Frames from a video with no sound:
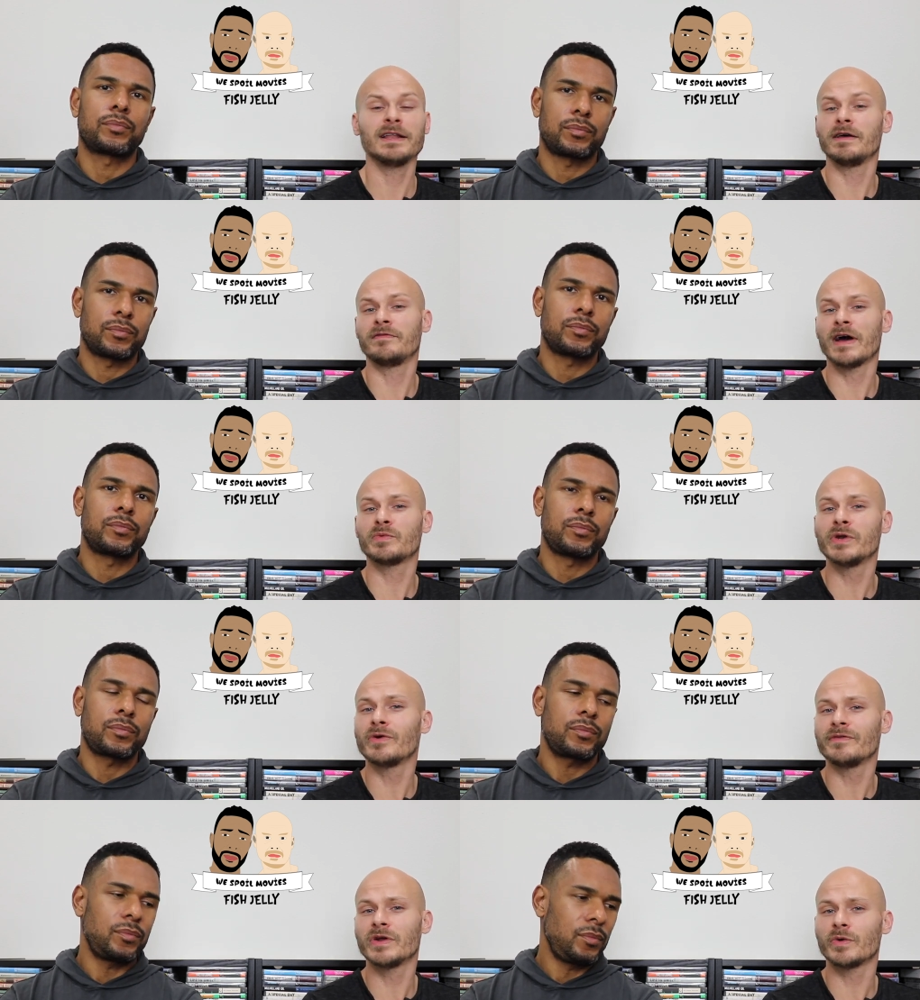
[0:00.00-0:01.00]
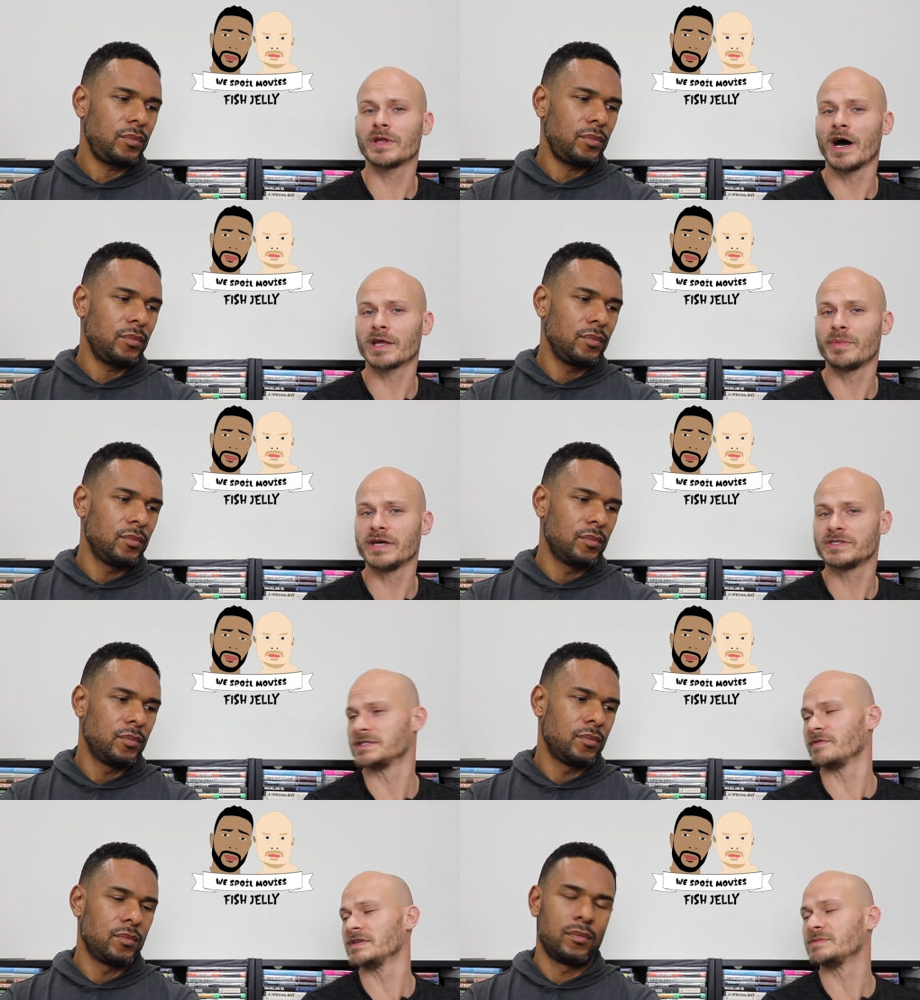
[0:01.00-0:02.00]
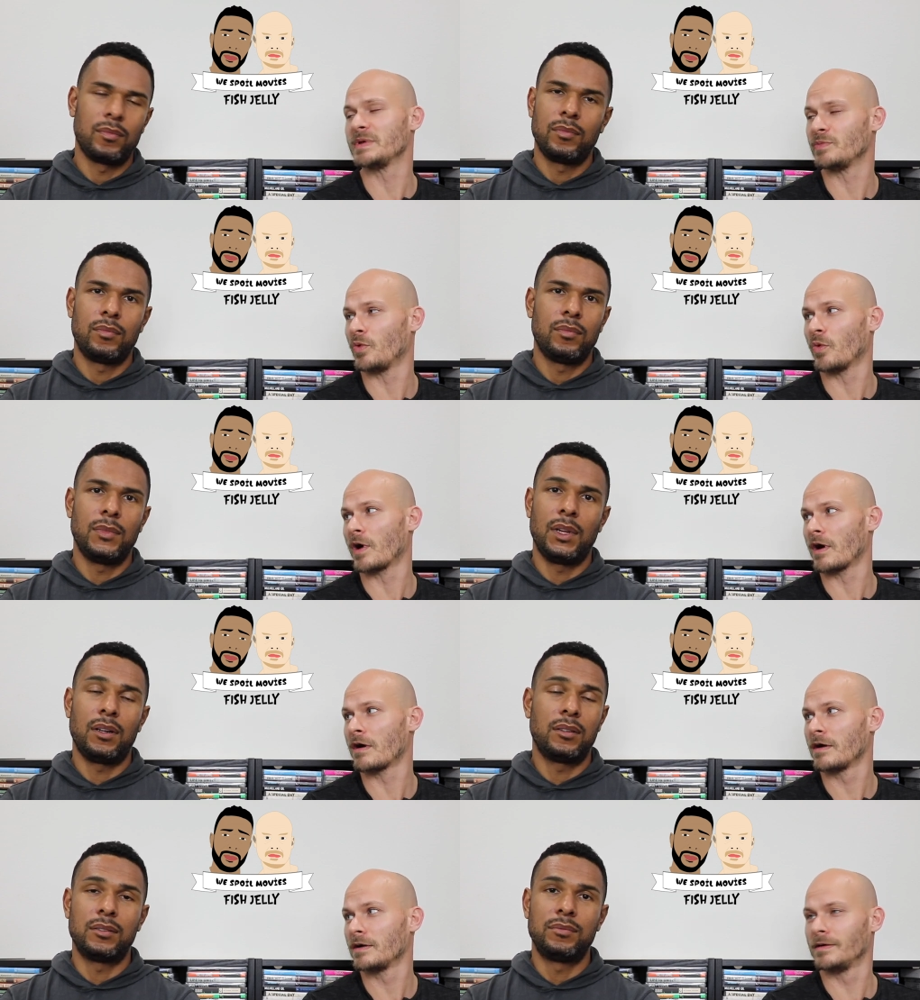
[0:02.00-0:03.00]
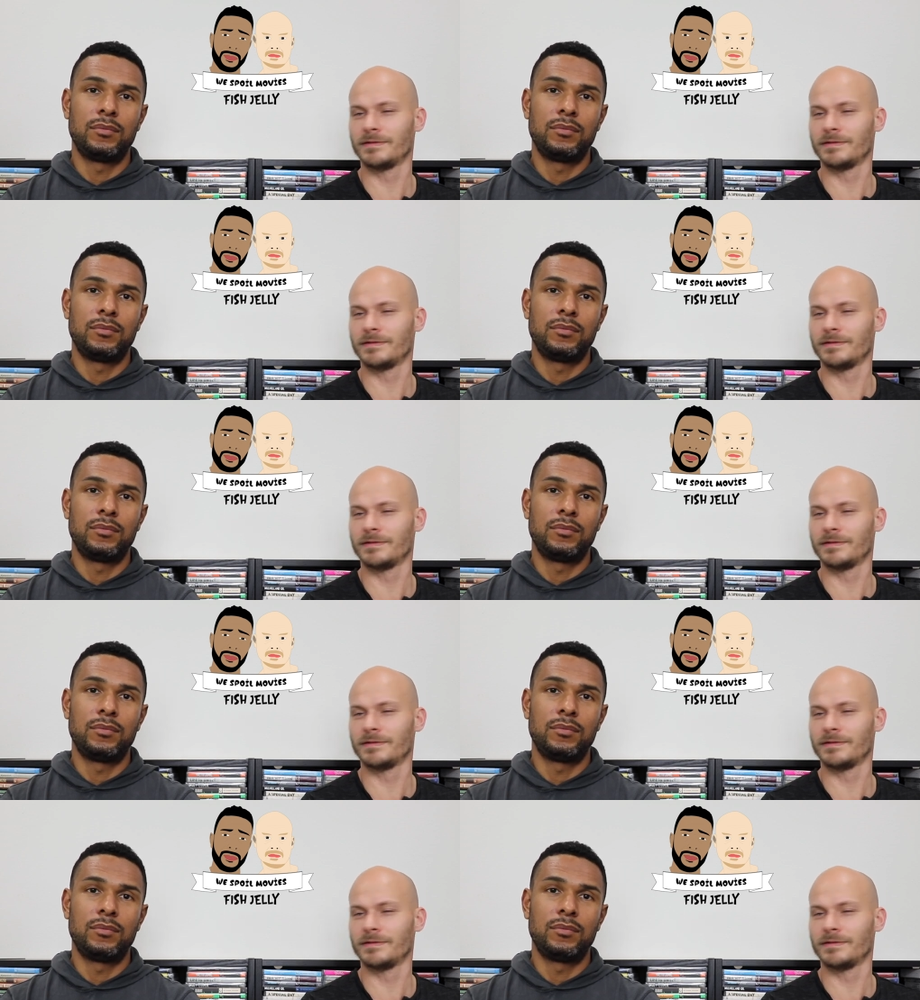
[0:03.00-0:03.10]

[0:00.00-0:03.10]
Speaker 1: And in fact, we don't even know what the occupations of these people were. No,